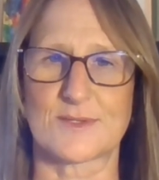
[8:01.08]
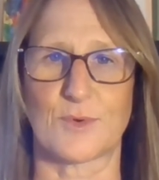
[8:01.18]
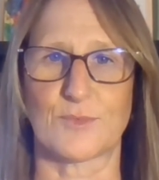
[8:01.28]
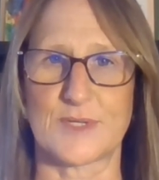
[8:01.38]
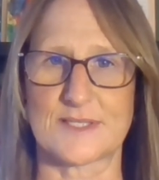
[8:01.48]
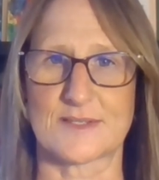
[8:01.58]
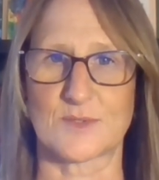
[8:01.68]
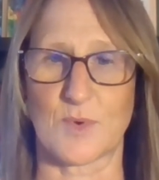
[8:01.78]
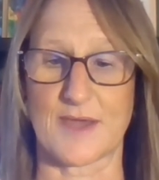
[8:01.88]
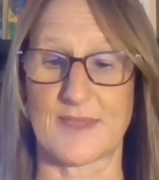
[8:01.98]
or
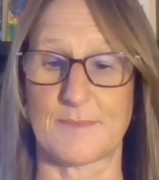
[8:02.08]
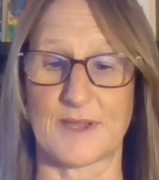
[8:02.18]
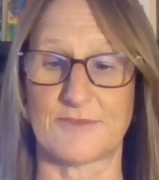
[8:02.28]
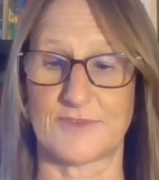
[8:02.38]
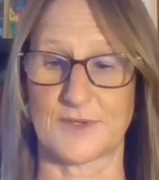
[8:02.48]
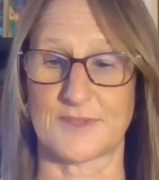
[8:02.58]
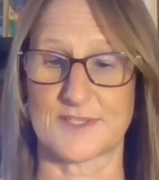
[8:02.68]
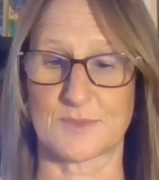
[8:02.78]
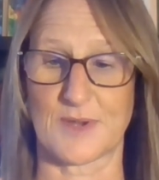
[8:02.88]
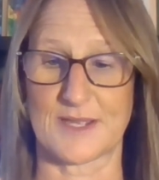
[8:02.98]
reasons why they might feel
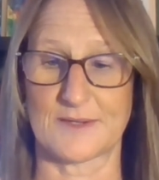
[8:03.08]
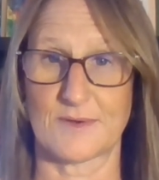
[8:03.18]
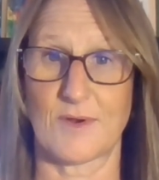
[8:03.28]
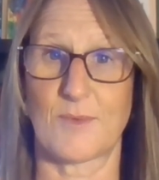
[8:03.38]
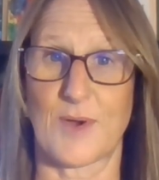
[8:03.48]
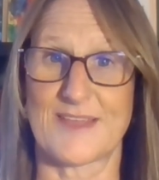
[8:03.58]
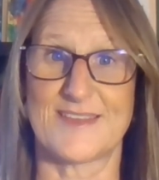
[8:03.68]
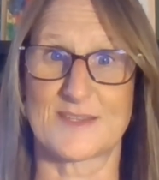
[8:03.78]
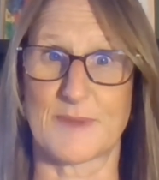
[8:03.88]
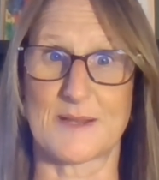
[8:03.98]
this way or why
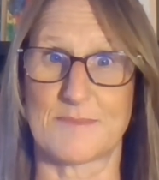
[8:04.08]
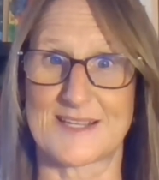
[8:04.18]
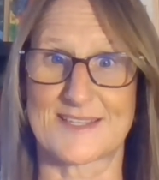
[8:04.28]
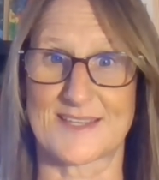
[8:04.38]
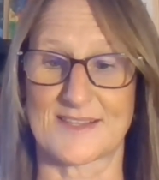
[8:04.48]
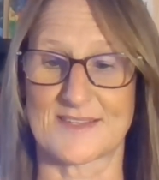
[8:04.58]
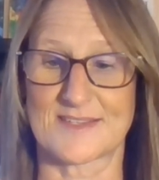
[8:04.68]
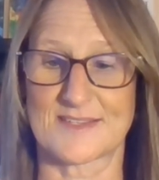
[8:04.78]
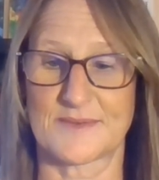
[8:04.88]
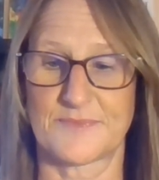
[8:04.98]
this might make
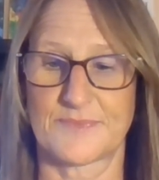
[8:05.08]
sense.